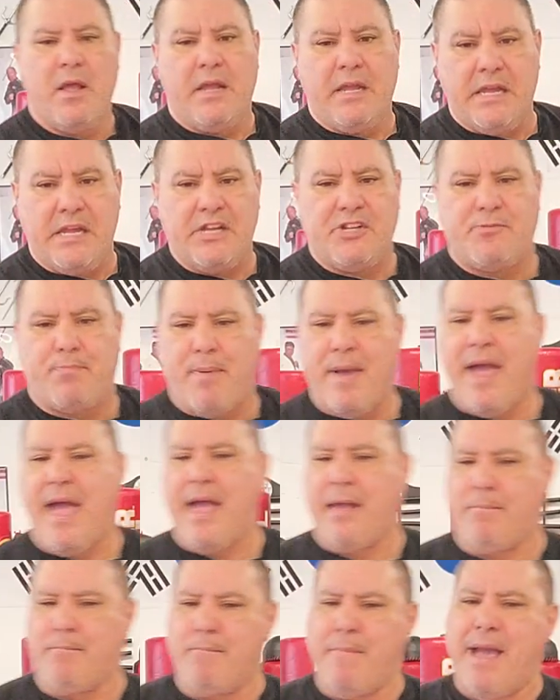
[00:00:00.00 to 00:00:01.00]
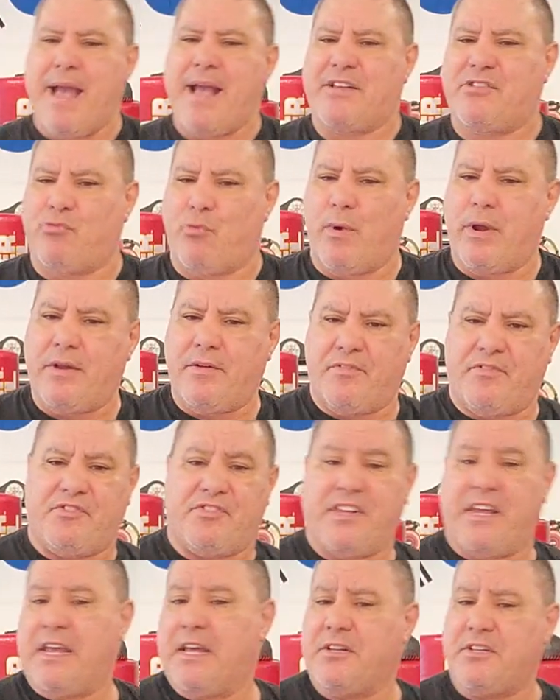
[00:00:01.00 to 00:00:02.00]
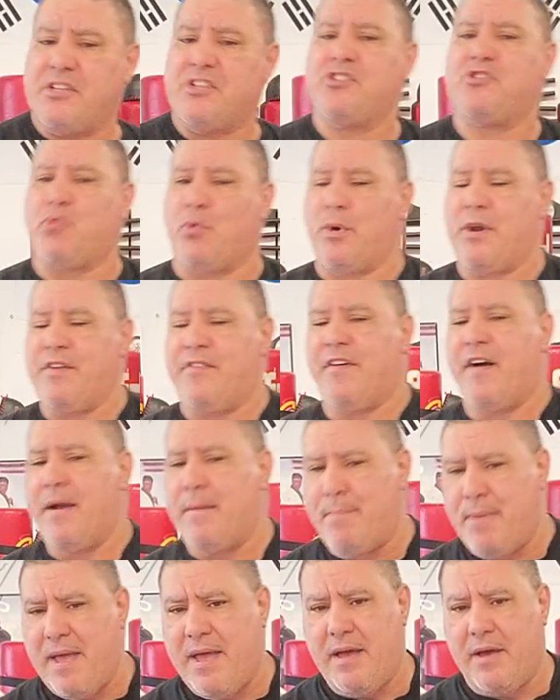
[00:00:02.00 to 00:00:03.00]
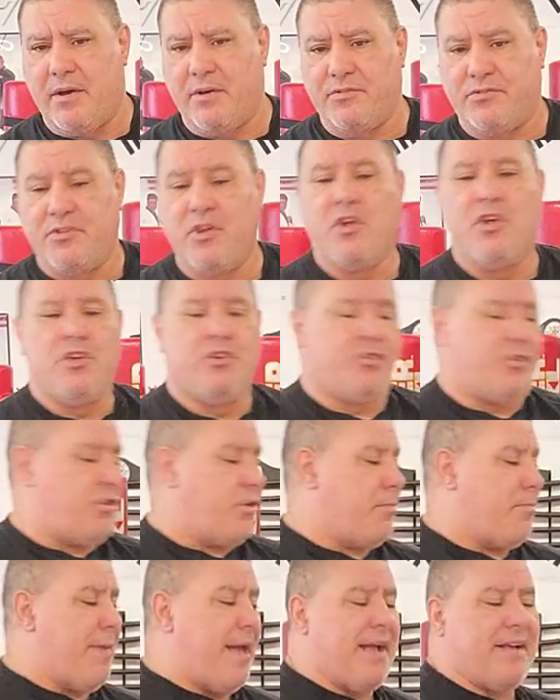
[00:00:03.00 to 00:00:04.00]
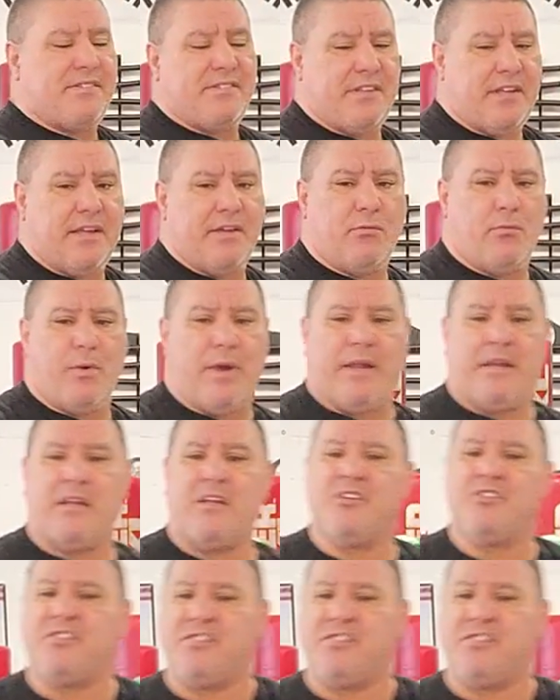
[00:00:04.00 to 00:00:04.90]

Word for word: Each bag max weight of the sand is 25 pounds. So your max sand weight is